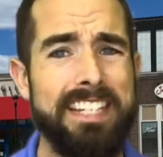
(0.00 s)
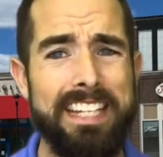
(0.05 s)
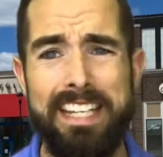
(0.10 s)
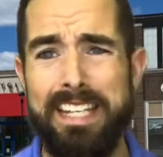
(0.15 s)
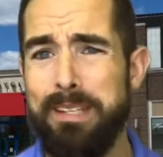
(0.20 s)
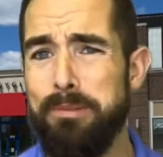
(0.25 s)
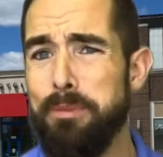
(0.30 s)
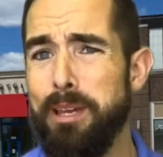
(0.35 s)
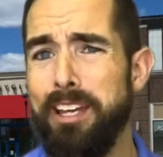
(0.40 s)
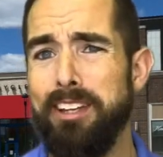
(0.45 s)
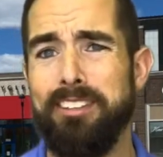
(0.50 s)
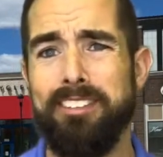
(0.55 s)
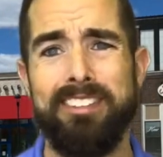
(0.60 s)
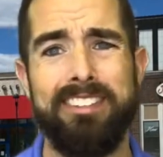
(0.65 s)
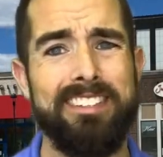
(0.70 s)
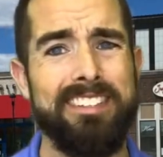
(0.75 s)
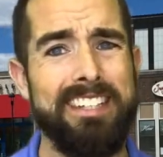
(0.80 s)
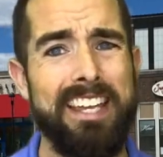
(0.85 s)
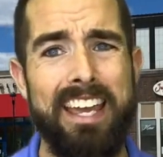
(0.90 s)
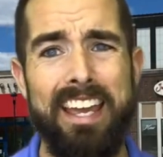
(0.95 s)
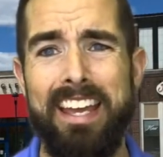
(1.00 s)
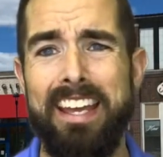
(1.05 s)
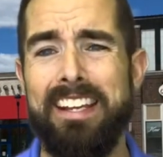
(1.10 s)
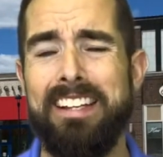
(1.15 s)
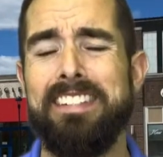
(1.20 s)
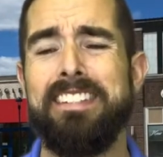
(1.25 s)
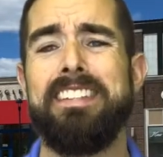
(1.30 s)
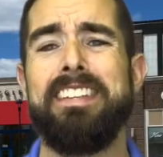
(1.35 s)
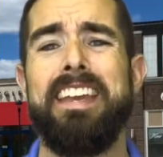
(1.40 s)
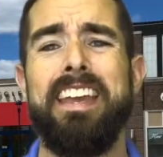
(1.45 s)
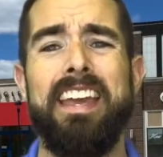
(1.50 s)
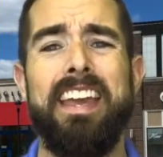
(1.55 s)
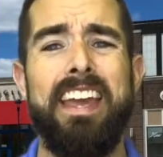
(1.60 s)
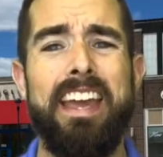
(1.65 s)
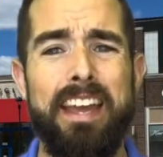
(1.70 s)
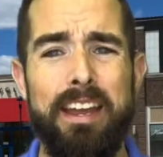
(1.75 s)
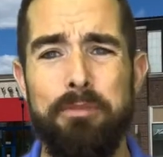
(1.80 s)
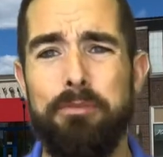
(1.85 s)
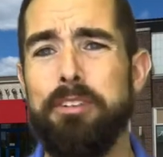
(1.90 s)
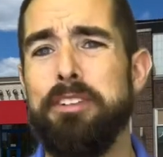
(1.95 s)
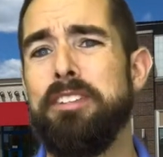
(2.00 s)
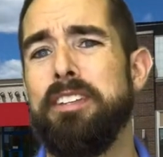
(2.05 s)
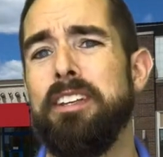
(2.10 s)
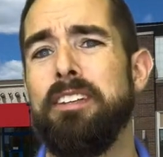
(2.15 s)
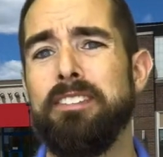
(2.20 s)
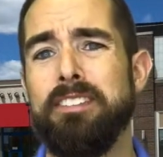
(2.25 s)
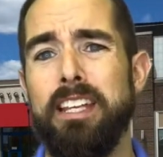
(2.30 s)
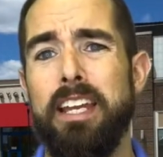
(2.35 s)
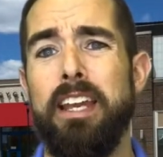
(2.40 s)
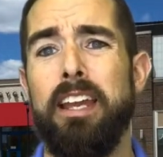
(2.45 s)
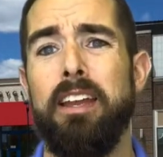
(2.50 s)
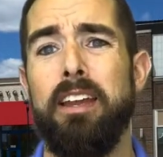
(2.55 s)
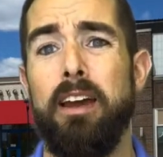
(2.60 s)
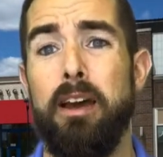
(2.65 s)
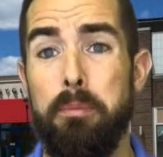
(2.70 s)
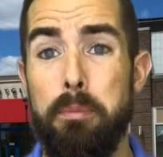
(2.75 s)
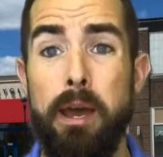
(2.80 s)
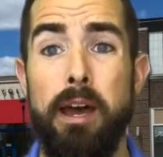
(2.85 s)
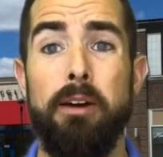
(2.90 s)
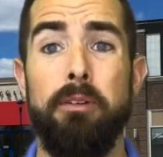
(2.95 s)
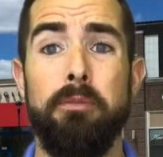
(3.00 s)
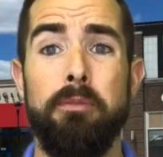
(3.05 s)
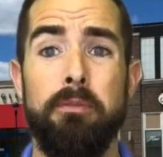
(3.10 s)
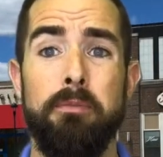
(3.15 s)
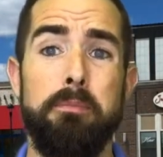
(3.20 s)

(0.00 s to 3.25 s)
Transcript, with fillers: emails, text every single day about